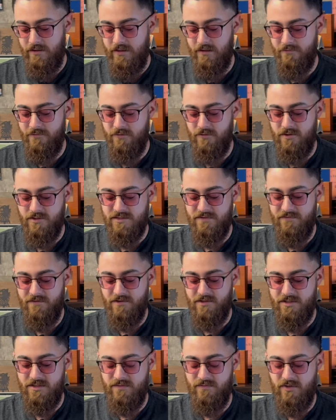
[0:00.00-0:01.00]
And of course, if
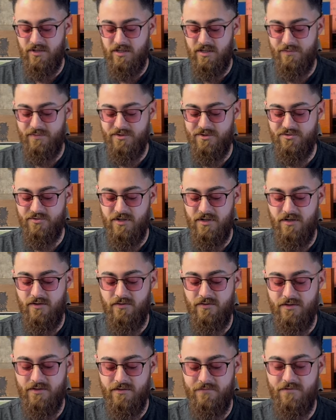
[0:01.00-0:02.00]
you're going to smoke a
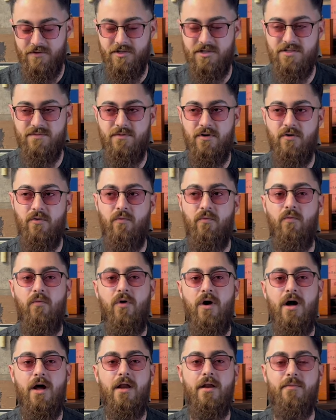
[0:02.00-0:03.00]
Padron, if you're going to smoke
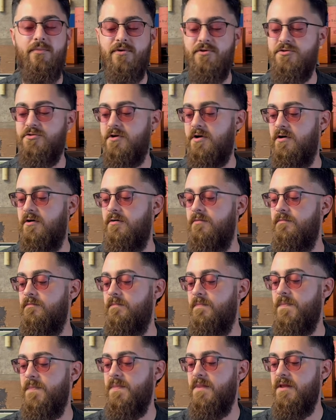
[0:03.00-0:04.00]
one Padron,
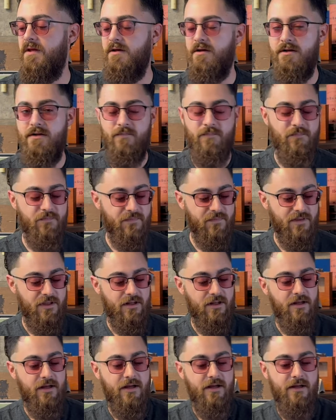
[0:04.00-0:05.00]

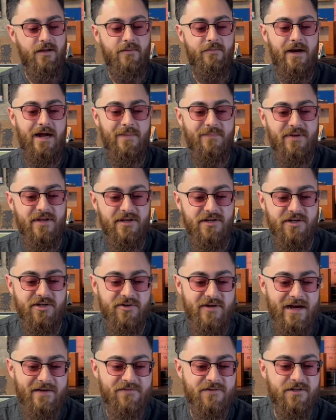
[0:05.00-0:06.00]
my
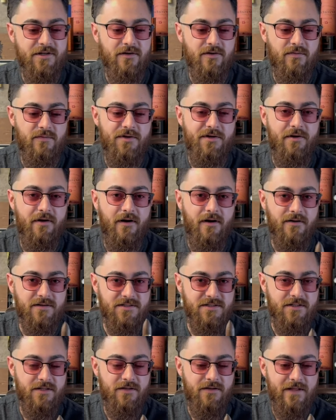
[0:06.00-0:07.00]
opinion, you have to go with Maduro.
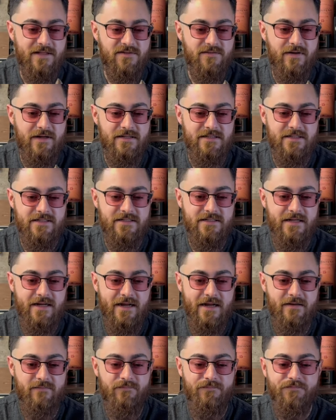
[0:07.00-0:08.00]
So that's what I did
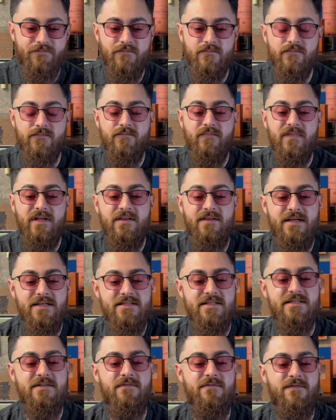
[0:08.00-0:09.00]
today.
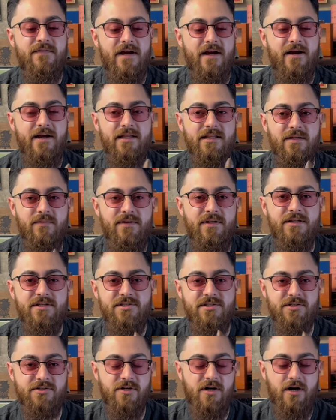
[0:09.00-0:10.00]
This is a very
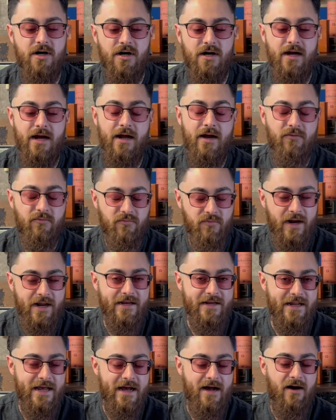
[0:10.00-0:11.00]
limited cigar
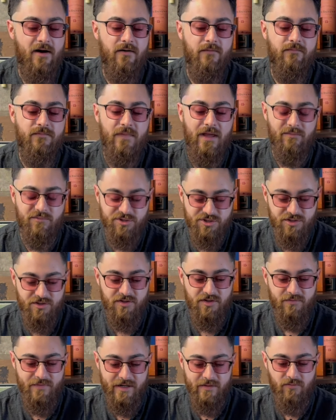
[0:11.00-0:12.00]
right now. I'm
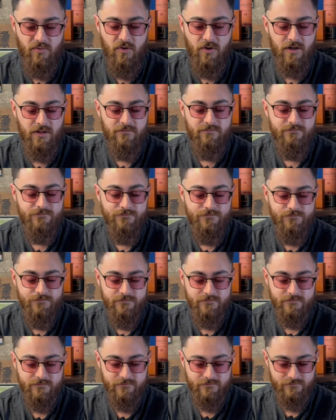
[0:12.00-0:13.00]
sure they'll make more.
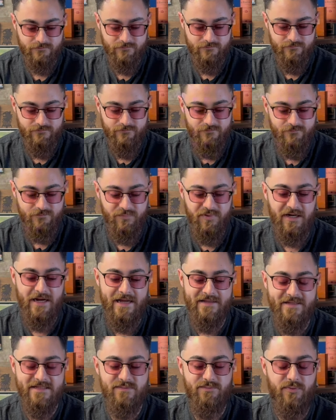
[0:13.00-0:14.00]

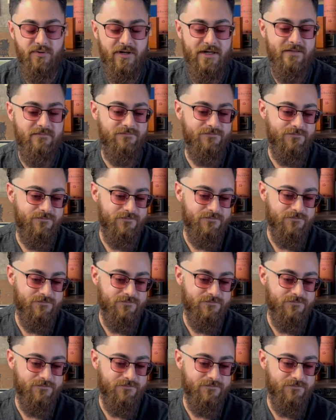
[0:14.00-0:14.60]
But at this point,